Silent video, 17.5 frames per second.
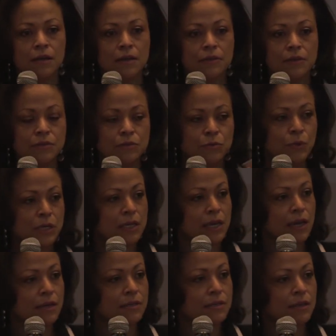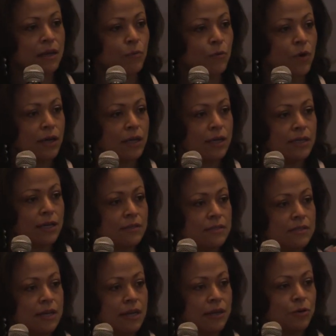This weekend, I'm walking down
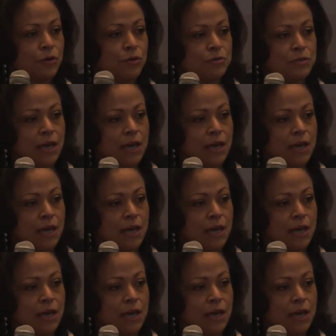Santa Cruz